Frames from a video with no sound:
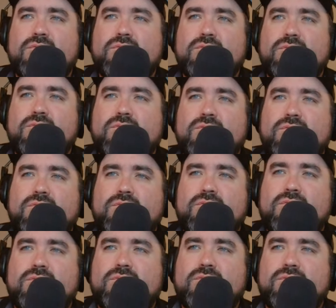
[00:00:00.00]

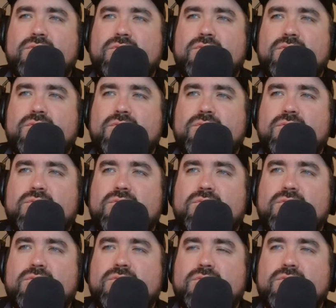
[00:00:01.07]

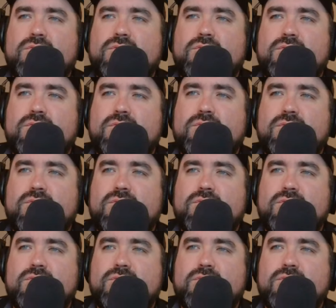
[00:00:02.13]

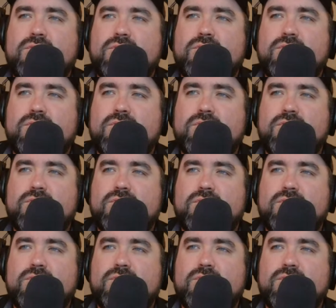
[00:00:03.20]

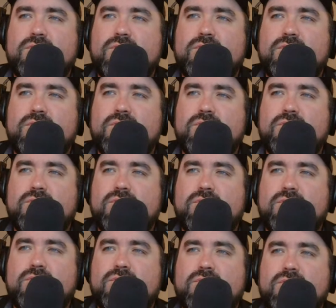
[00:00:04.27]

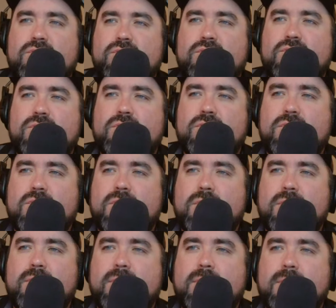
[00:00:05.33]

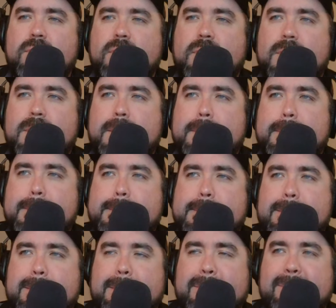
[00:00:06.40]

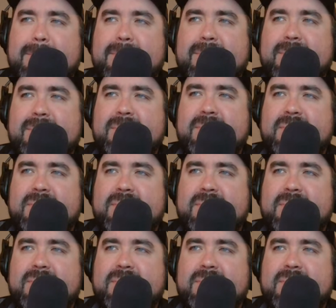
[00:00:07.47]
This person isn't speaking.